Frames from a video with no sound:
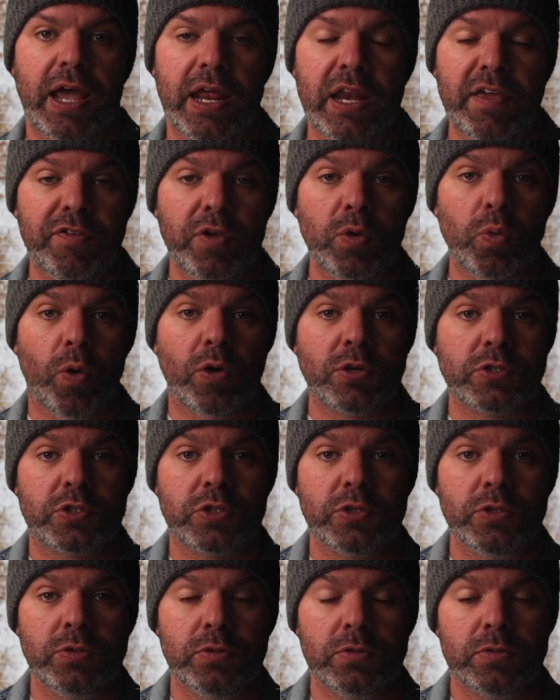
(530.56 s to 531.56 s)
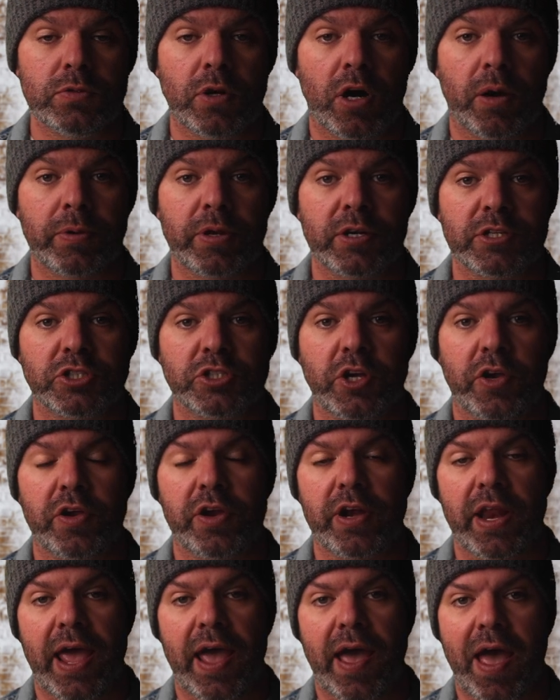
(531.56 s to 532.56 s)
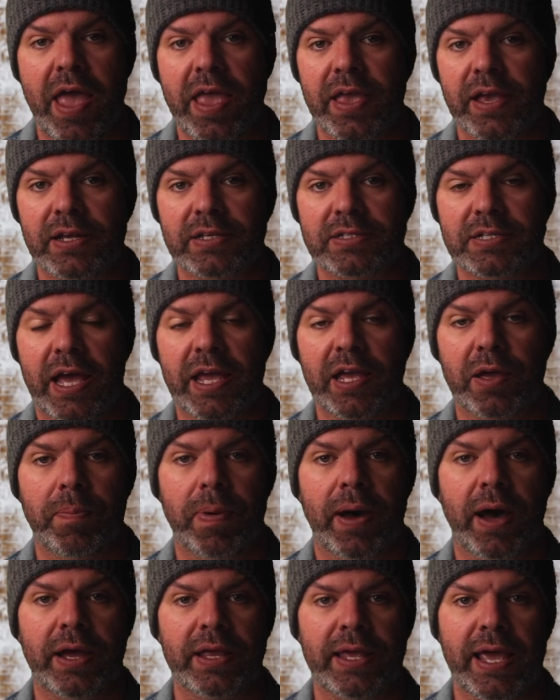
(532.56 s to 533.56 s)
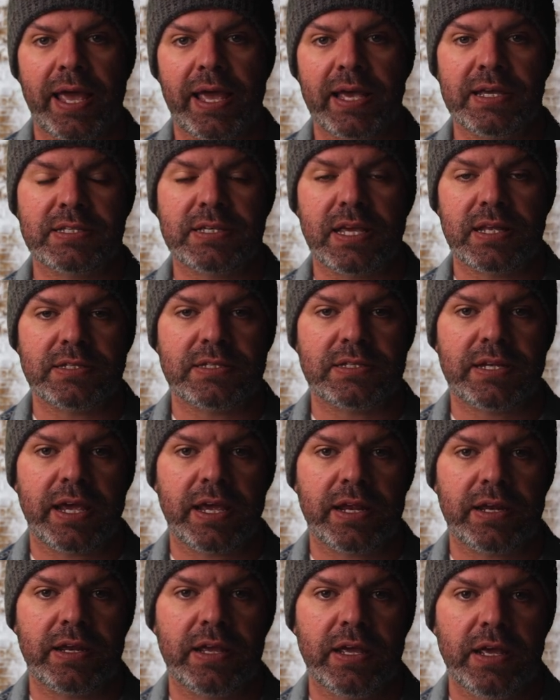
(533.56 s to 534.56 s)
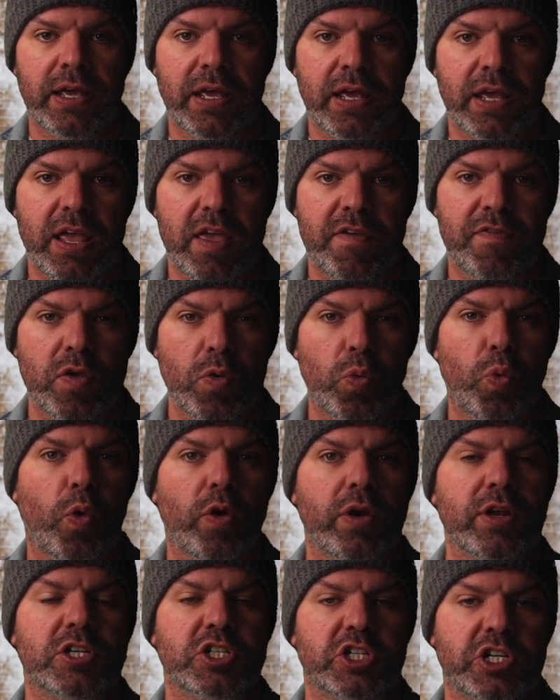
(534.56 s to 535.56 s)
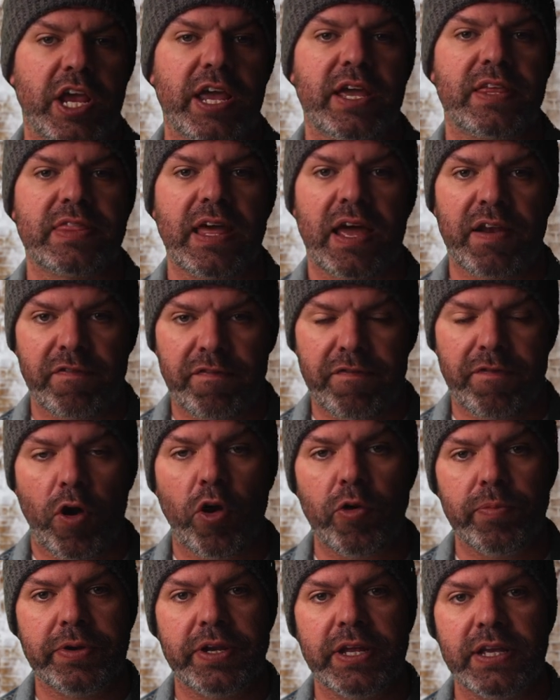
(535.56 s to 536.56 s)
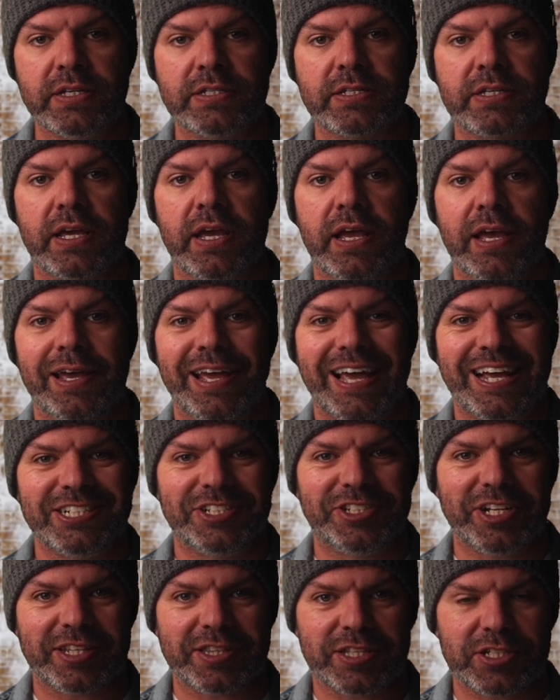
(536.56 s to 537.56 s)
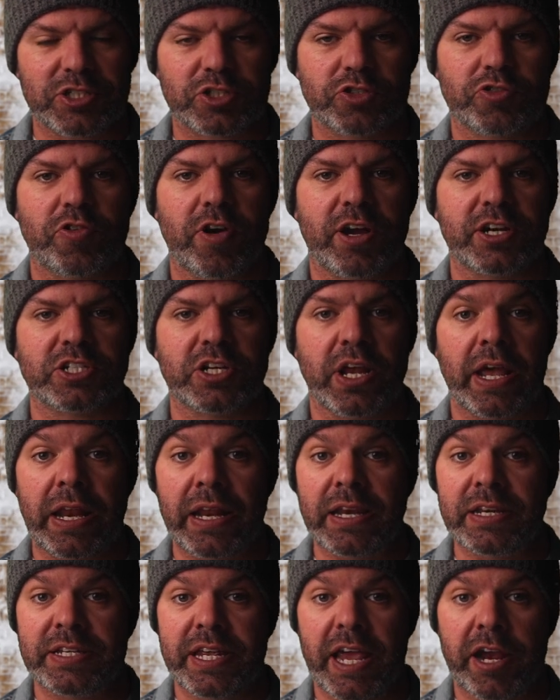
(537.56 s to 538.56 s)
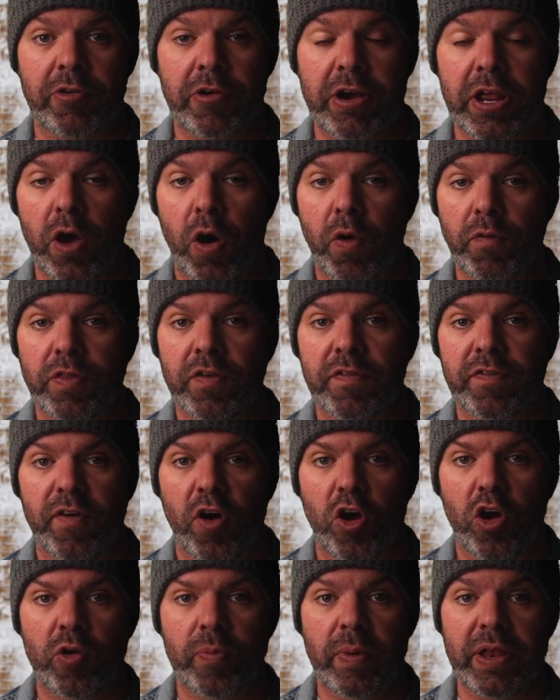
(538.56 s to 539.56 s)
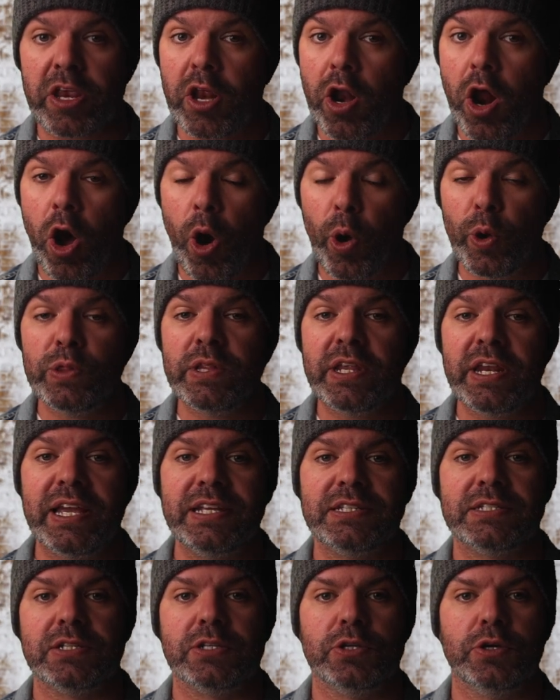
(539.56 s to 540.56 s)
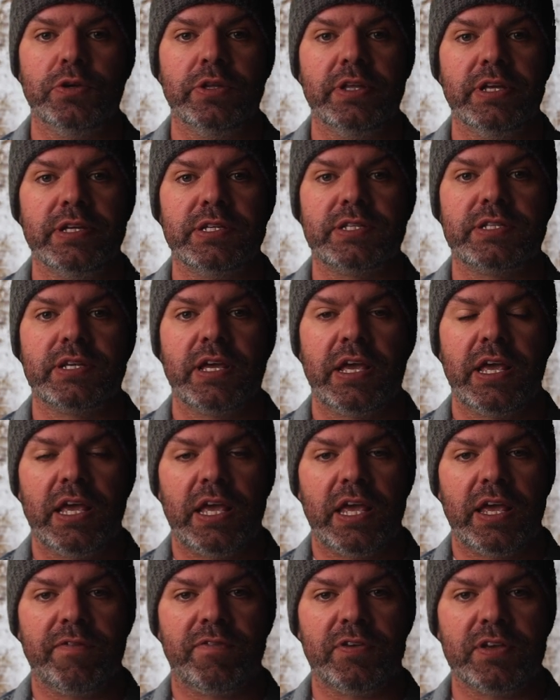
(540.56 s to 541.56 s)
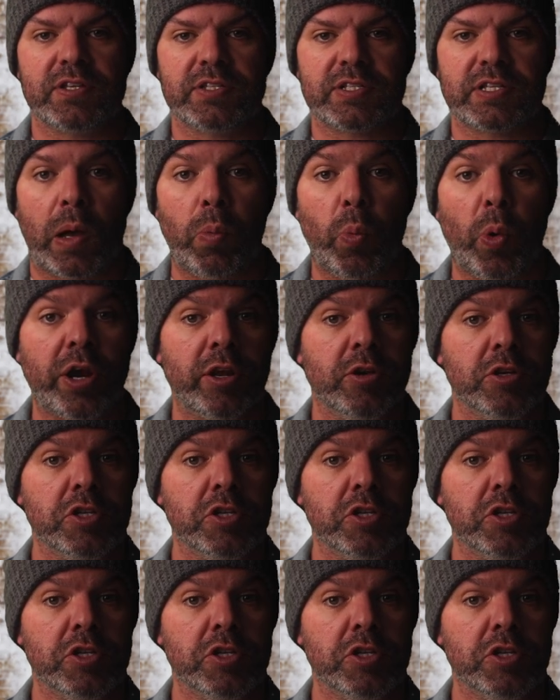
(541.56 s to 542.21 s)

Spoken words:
And if you want to, I'm going to show you now how you can take apart your AirSense 10. If you want to check that foam disc and check the structure and integrity of the foam, and you only need to do this if you're someone